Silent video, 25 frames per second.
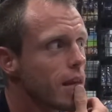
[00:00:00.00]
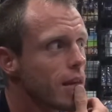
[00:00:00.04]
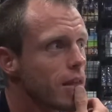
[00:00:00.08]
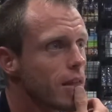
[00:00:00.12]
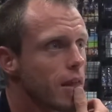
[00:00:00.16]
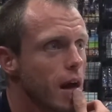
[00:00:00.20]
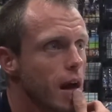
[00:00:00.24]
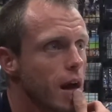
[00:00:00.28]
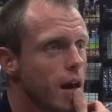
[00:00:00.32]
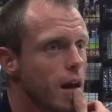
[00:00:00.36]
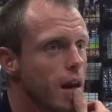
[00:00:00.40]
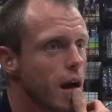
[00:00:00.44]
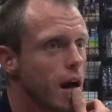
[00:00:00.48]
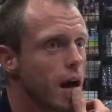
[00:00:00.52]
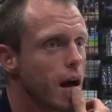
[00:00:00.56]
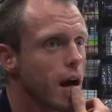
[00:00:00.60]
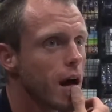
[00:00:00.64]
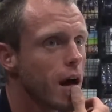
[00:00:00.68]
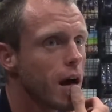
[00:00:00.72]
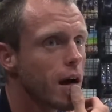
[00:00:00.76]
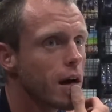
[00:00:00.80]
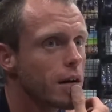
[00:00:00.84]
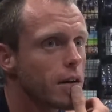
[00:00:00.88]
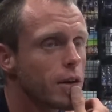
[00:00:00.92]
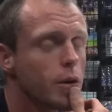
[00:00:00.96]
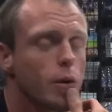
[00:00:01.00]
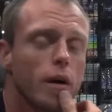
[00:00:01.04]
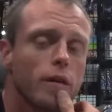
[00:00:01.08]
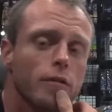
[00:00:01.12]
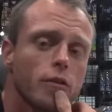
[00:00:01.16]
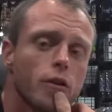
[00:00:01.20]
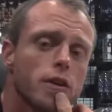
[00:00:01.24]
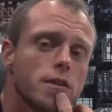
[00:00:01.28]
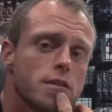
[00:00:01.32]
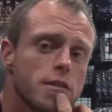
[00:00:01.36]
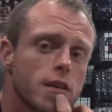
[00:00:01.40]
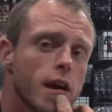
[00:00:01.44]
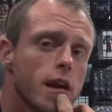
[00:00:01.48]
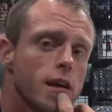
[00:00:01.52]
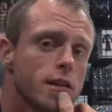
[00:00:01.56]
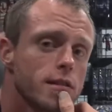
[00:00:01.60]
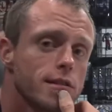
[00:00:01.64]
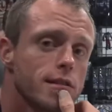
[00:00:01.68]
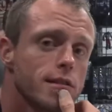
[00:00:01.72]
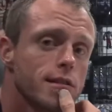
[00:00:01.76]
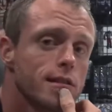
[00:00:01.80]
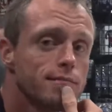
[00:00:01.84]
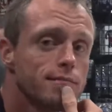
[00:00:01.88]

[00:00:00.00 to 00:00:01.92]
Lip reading: then you have good taste.